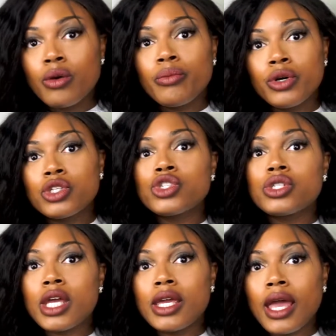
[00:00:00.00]
Put your
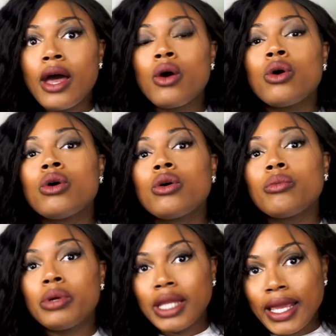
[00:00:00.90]
takeout,
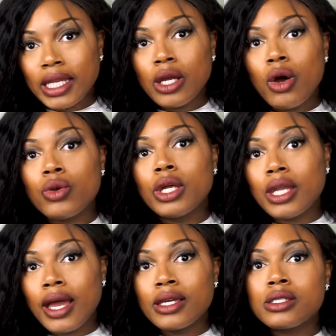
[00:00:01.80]
plate it on a
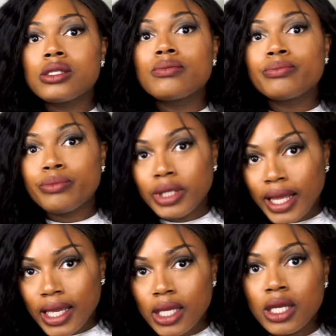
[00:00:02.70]
nice
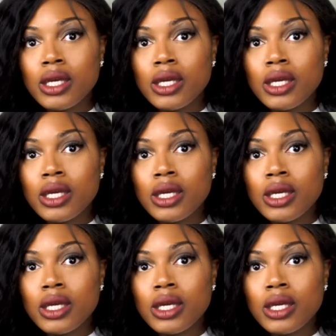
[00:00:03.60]
plate,